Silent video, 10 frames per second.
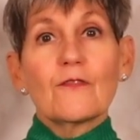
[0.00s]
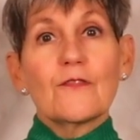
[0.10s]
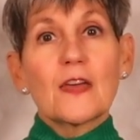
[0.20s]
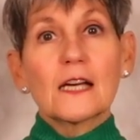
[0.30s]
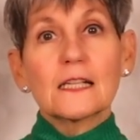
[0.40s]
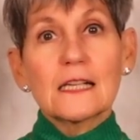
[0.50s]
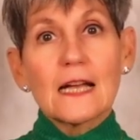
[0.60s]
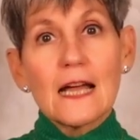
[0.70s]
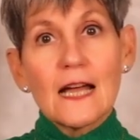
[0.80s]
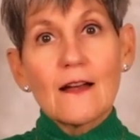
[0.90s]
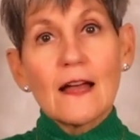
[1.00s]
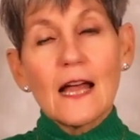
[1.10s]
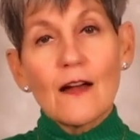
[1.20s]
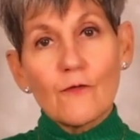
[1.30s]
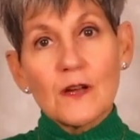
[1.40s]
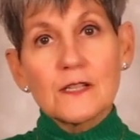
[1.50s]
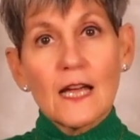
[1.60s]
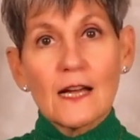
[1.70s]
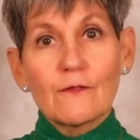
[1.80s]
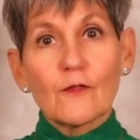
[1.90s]
Then every
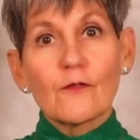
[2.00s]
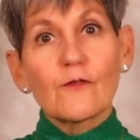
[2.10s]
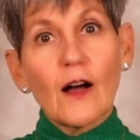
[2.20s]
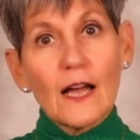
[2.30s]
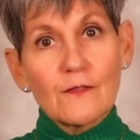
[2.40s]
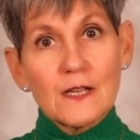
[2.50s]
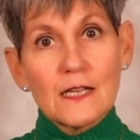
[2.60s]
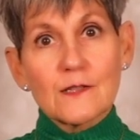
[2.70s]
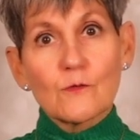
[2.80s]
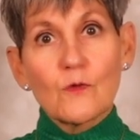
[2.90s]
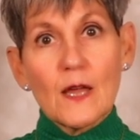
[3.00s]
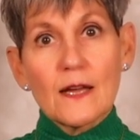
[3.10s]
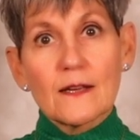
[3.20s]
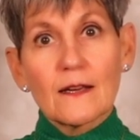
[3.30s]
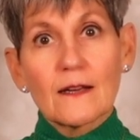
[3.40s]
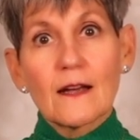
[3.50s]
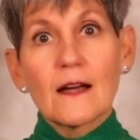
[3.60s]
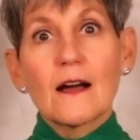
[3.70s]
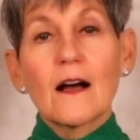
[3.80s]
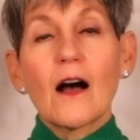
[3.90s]
day for 5 days a week,
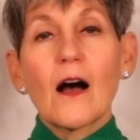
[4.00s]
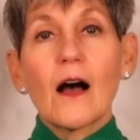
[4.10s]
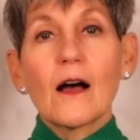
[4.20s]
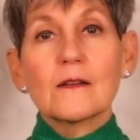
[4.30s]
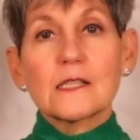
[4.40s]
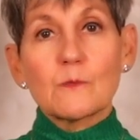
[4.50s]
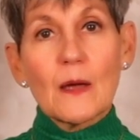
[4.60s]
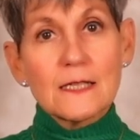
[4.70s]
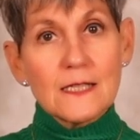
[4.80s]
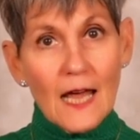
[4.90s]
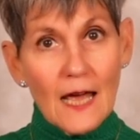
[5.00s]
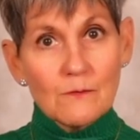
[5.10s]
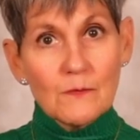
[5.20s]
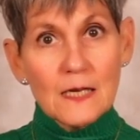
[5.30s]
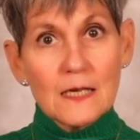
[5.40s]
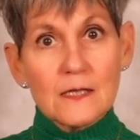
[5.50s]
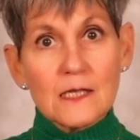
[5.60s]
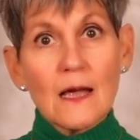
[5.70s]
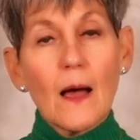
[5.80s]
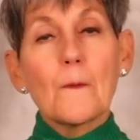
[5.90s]
spend 10
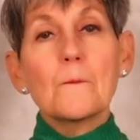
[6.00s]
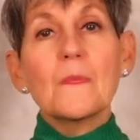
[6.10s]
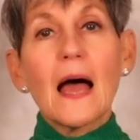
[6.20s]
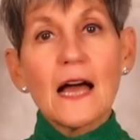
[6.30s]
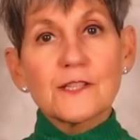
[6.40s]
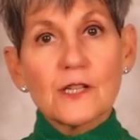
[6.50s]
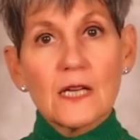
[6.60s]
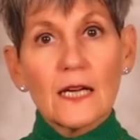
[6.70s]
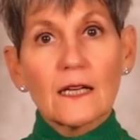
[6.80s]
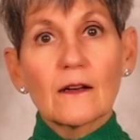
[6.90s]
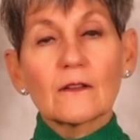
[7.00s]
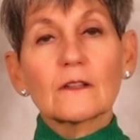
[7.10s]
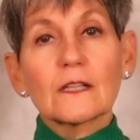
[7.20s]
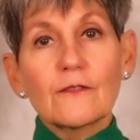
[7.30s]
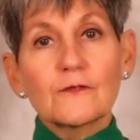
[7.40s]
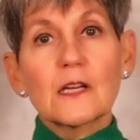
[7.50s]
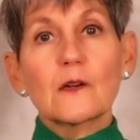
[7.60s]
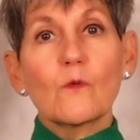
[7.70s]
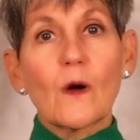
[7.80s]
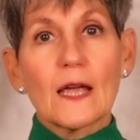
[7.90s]
minutes imagining
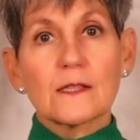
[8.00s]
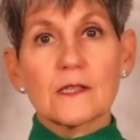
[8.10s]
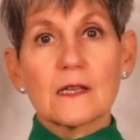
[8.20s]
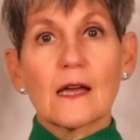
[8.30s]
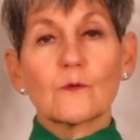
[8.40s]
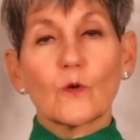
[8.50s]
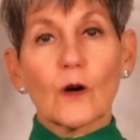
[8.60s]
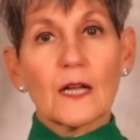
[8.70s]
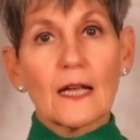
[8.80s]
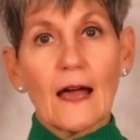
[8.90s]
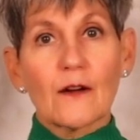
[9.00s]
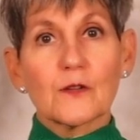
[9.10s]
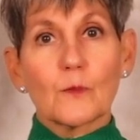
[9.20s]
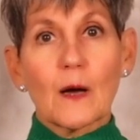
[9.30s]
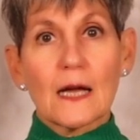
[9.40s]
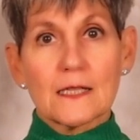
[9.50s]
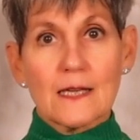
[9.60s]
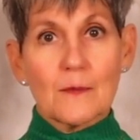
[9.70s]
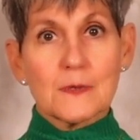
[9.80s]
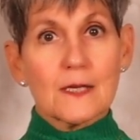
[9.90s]
lifting weights and working out your
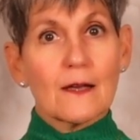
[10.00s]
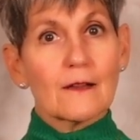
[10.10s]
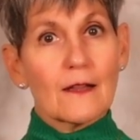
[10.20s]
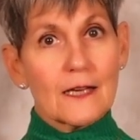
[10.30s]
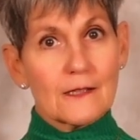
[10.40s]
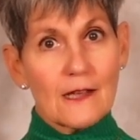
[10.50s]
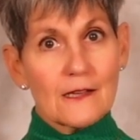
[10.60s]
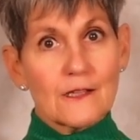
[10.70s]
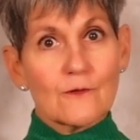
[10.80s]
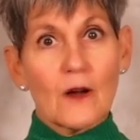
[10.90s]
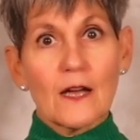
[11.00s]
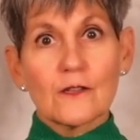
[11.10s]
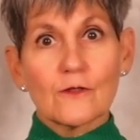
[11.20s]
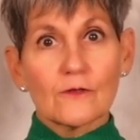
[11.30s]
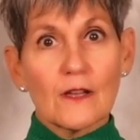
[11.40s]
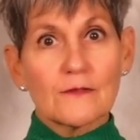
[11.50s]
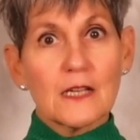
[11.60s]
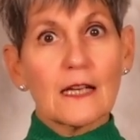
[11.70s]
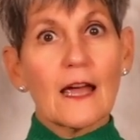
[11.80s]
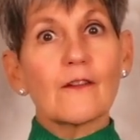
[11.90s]
biceps. Like this, right? You're
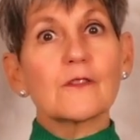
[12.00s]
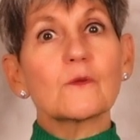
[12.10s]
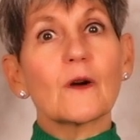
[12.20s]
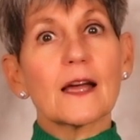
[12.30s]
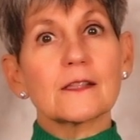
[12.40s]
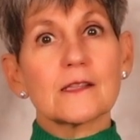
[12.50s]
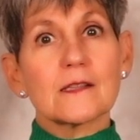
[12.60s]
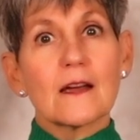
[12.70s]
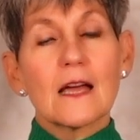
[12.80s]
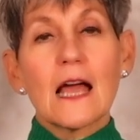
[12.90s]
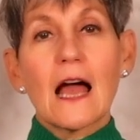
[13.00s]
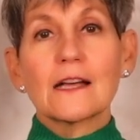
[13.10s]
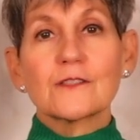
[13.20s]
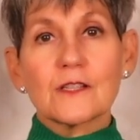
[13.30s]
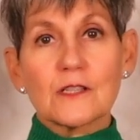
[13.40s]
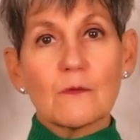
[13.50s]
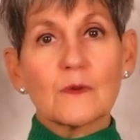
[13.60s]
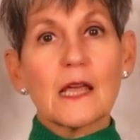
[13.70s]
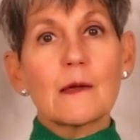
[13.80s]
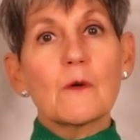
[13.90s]
lifting heavy weights. And just
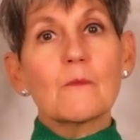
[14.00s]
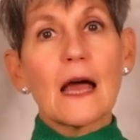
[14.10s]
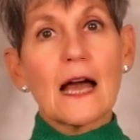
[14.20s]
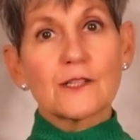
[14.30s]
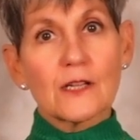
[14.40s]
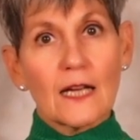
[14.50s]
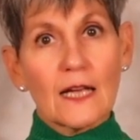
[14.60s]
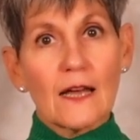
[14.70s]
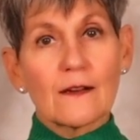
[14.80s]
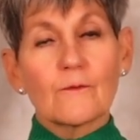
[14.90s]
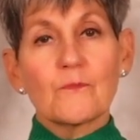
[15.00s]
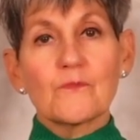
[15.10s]
to keep imagining it.